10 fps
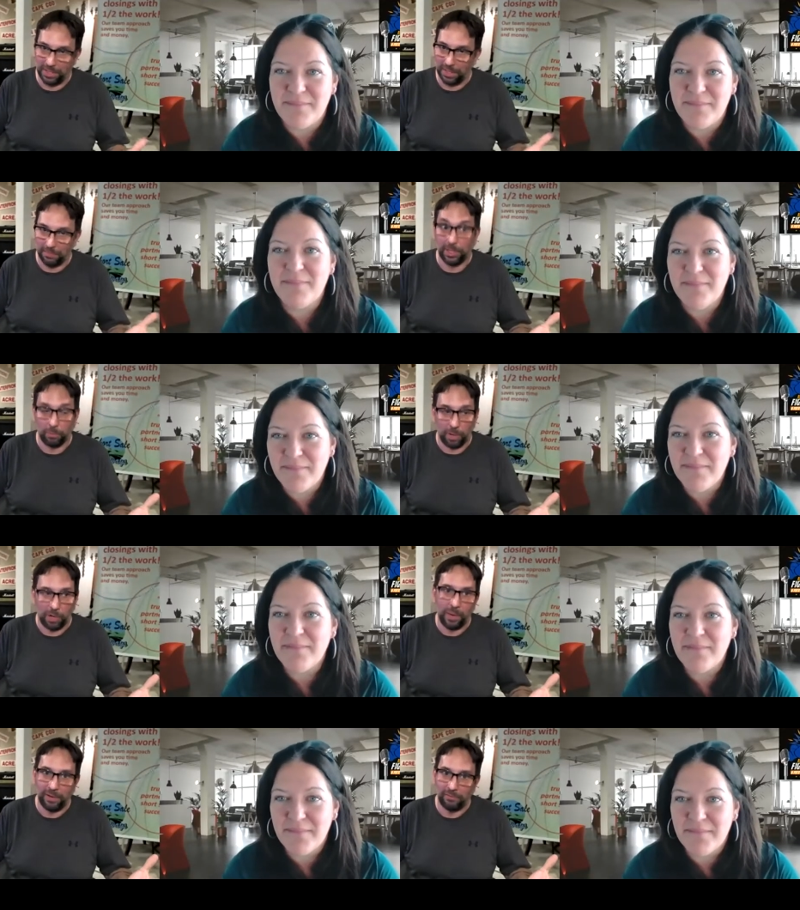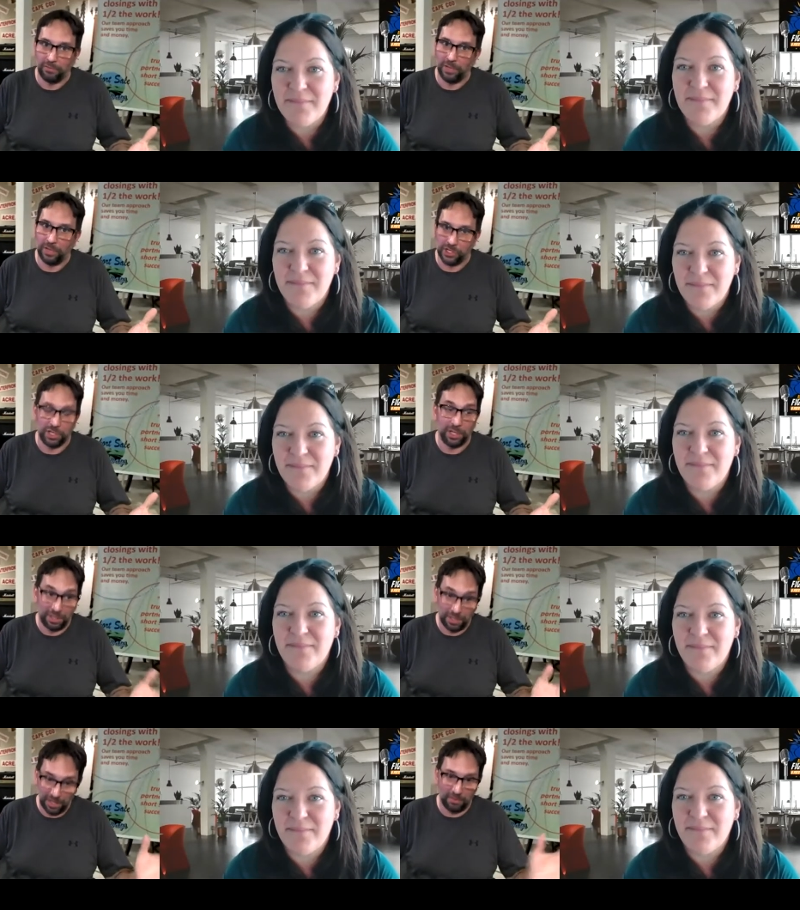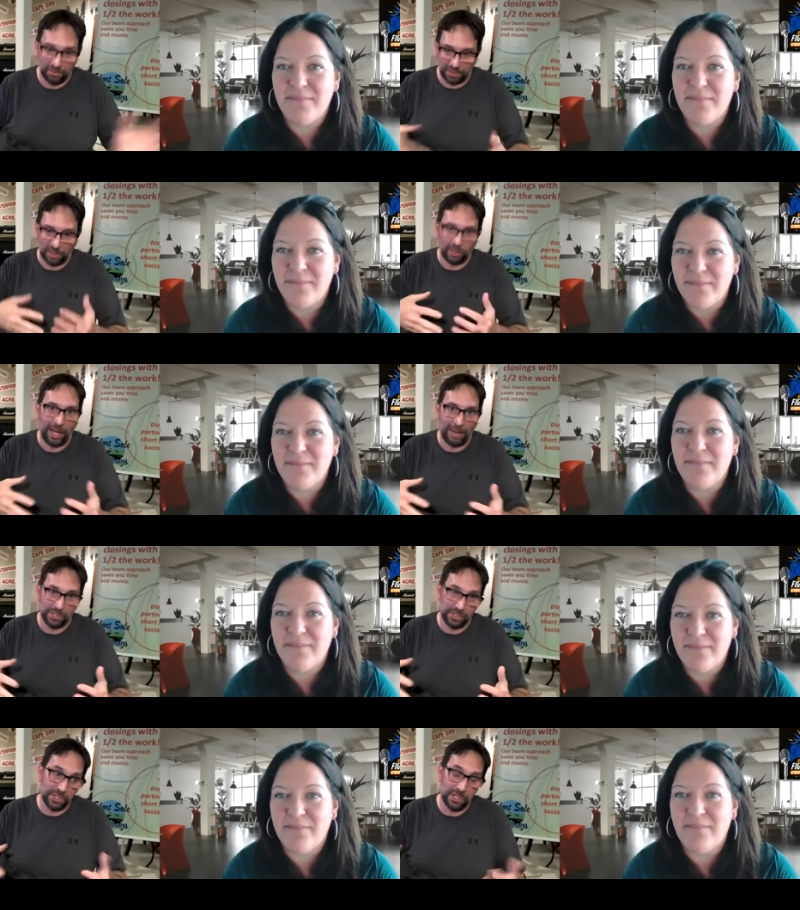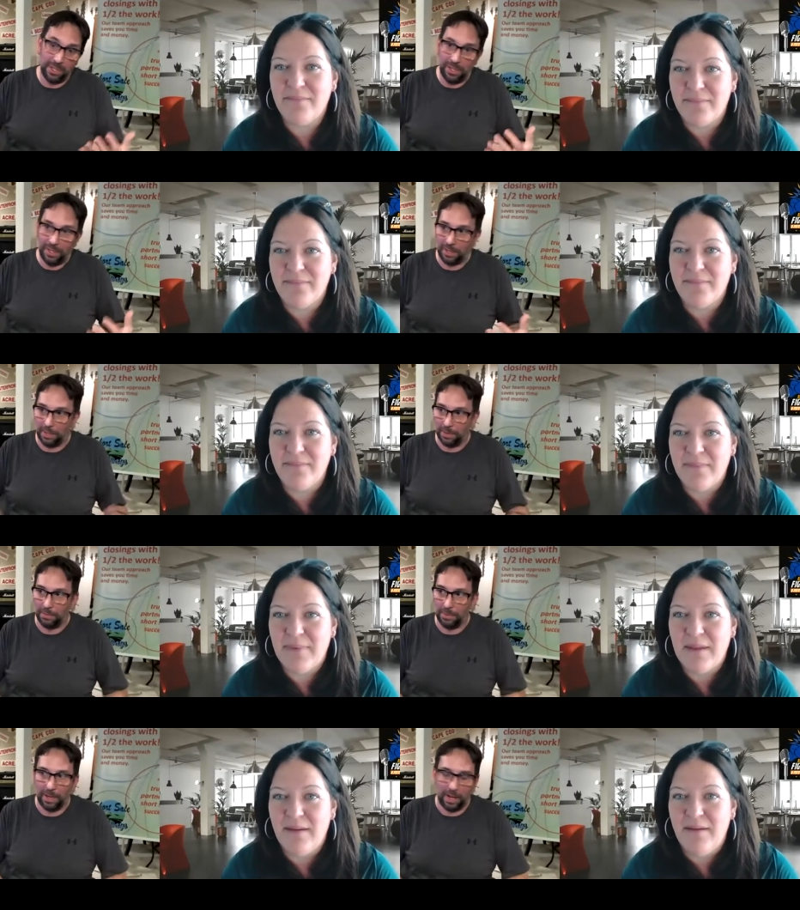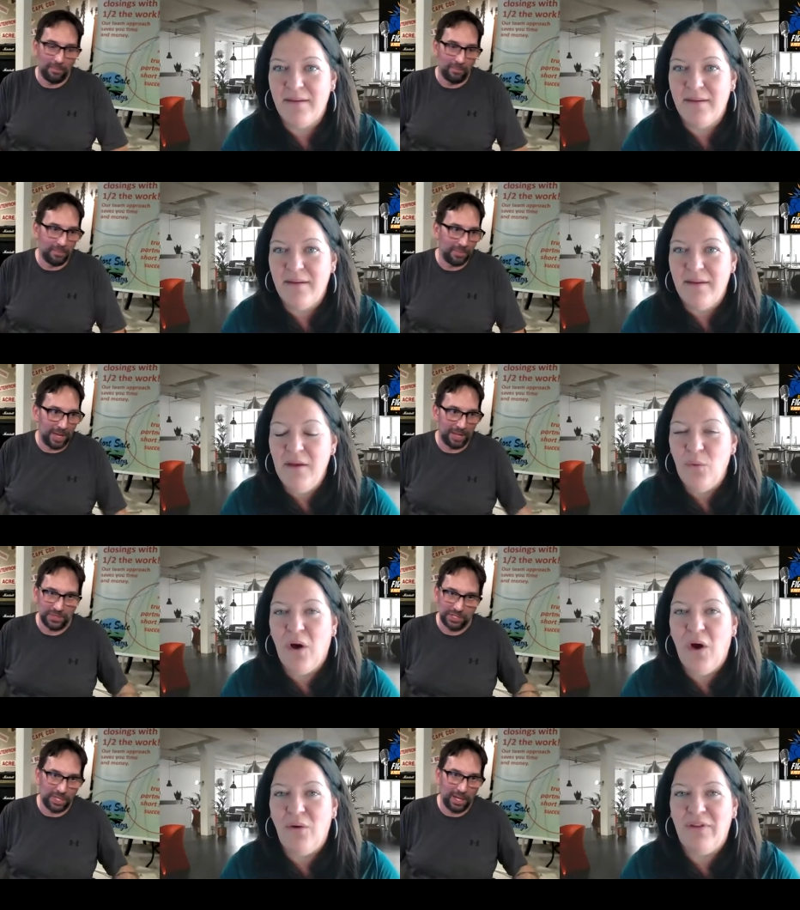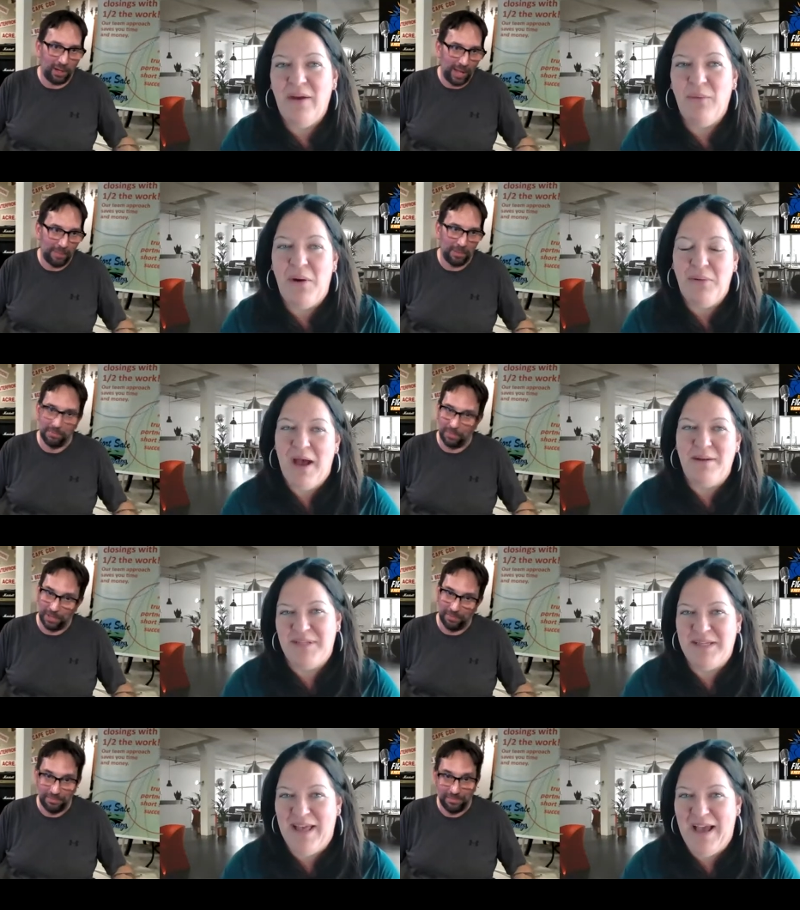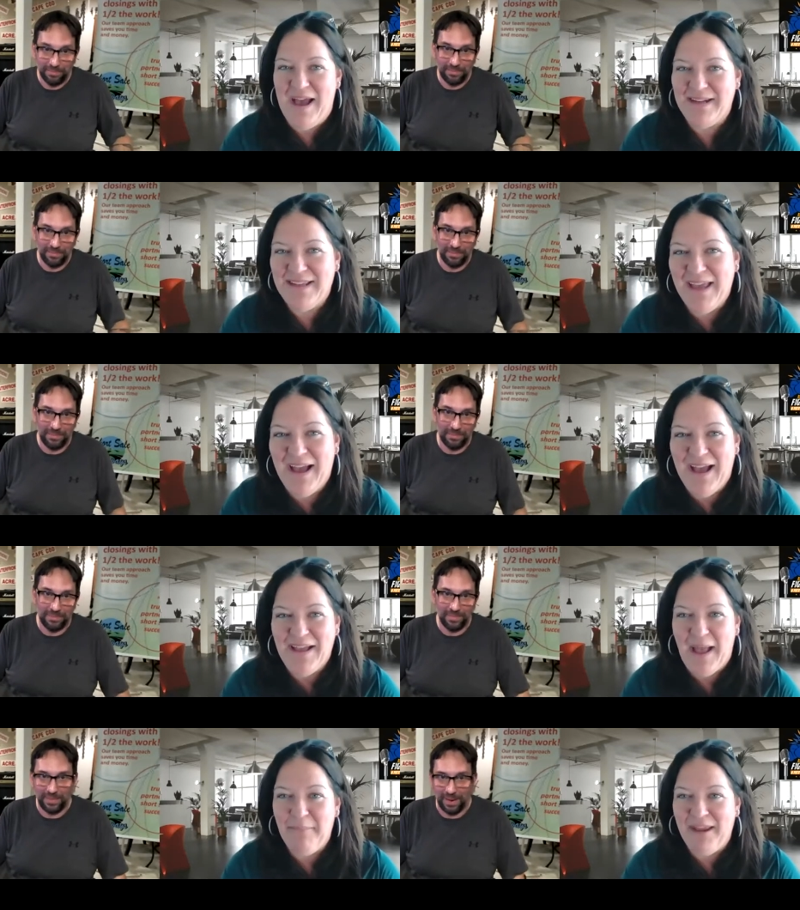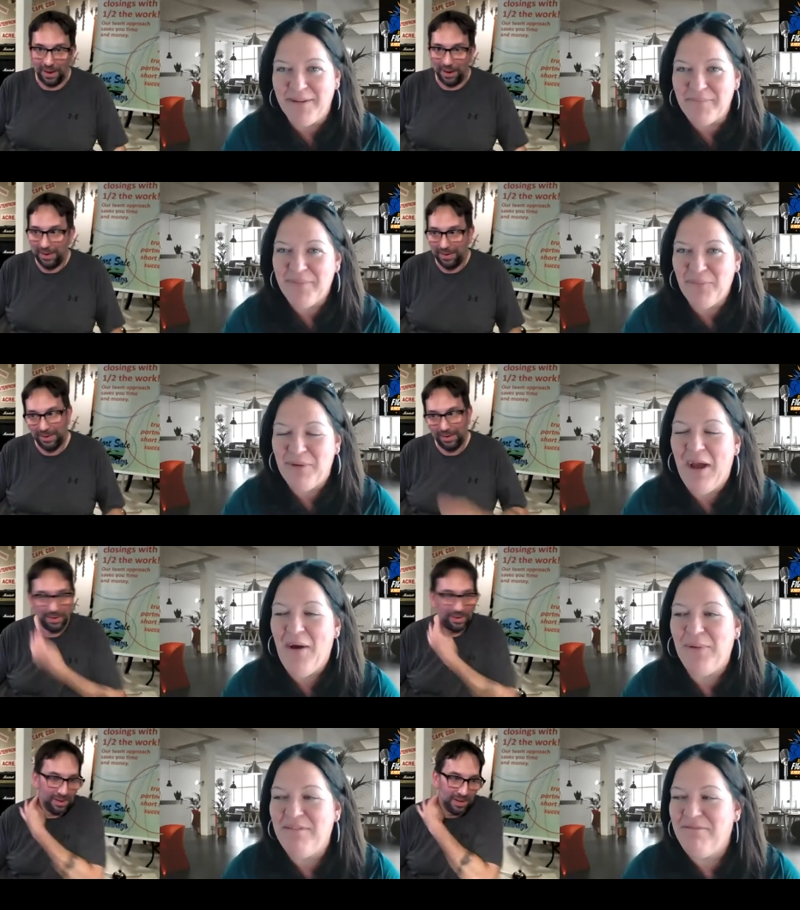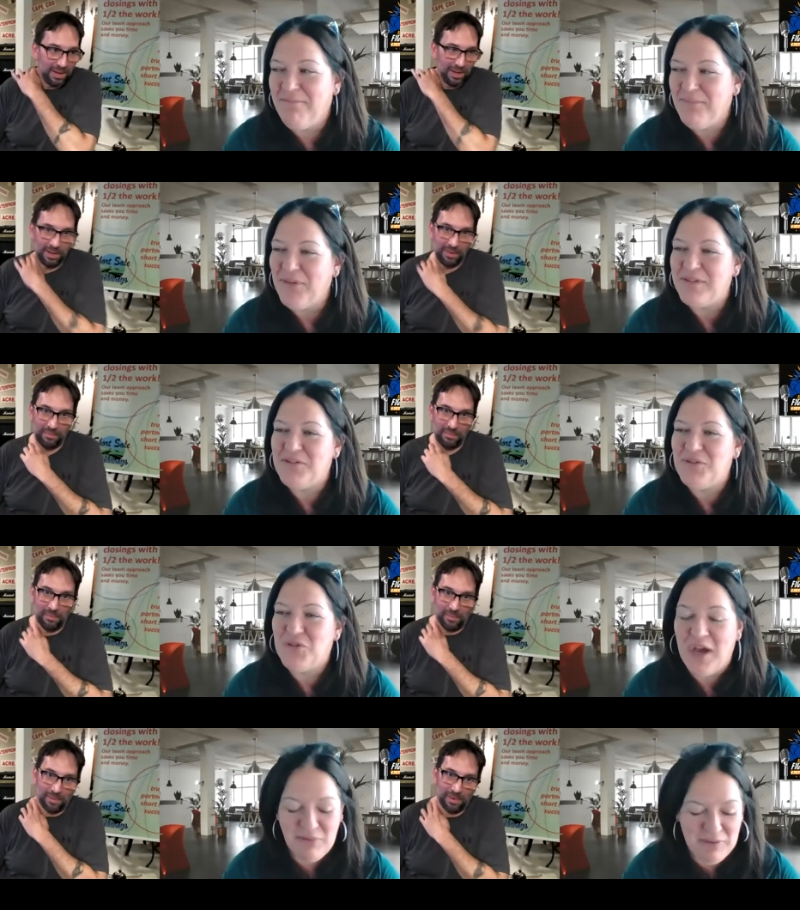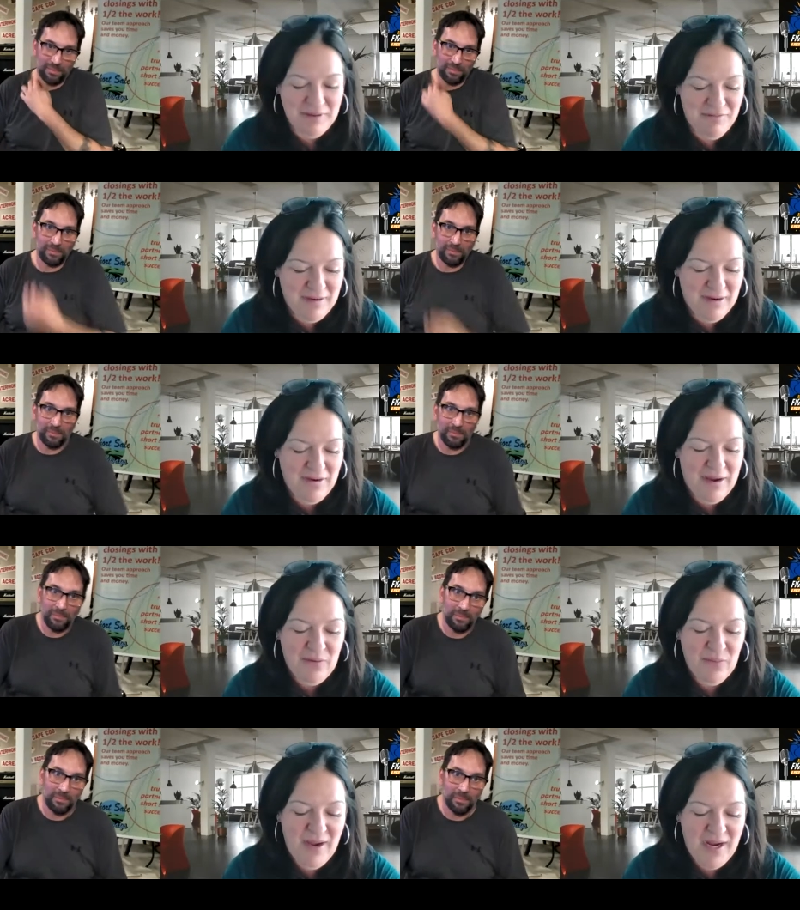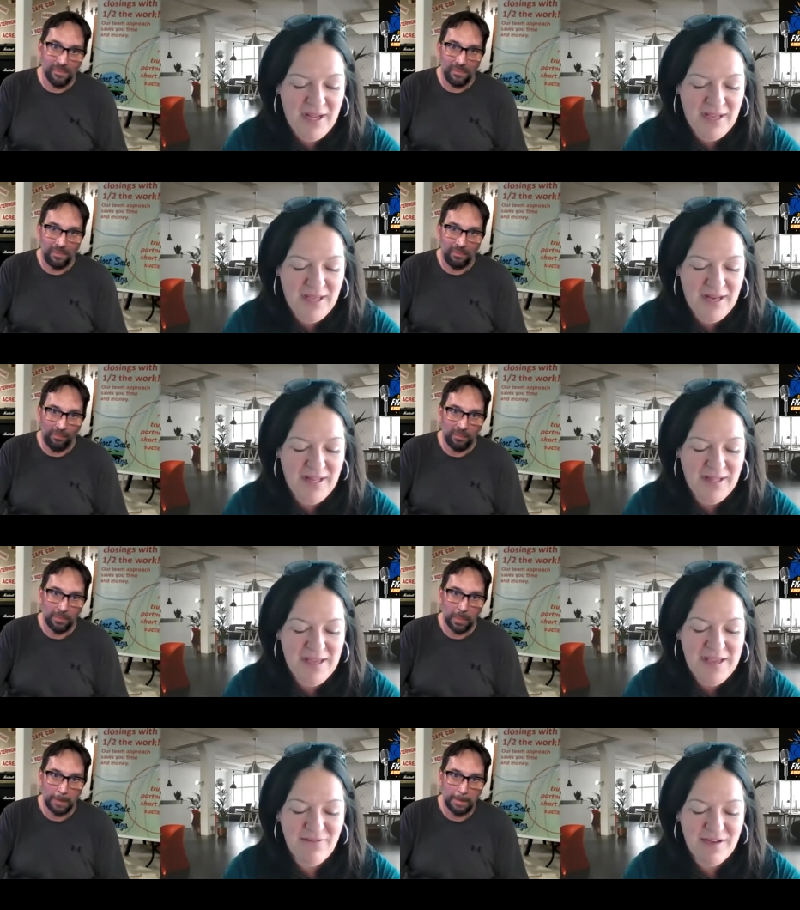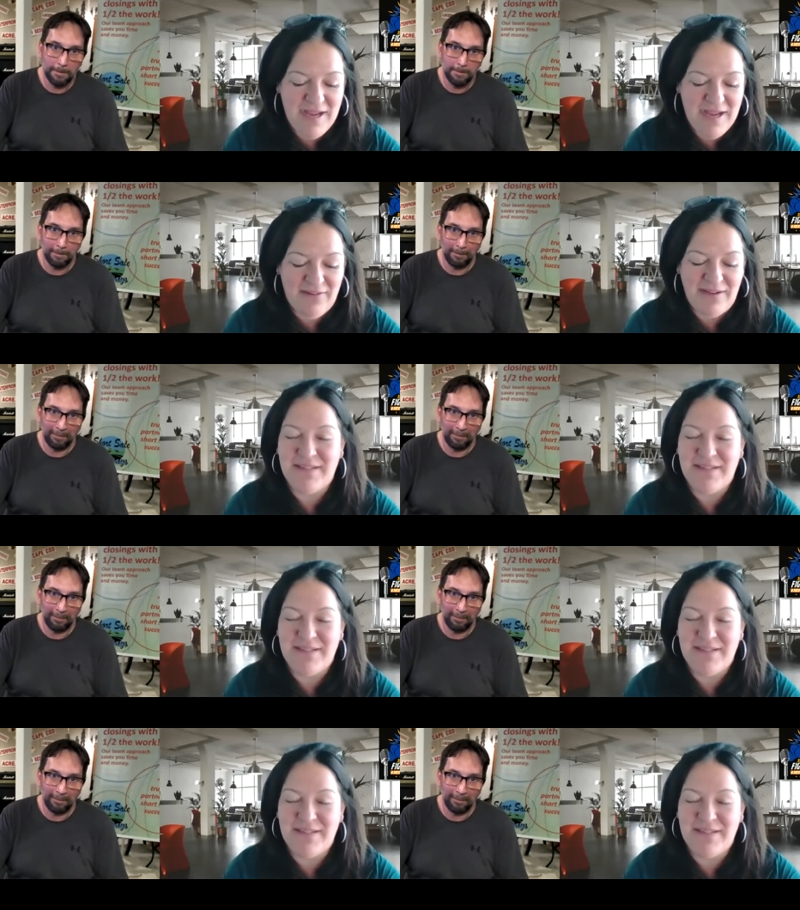Speaker 1: then we get runaway inflation, and then everything collapses. You know, um, not to say Hopefully that'll happen, but
Speaker 2: that. yeah, I mean, we uh, we generally figure out a way to get it evened out.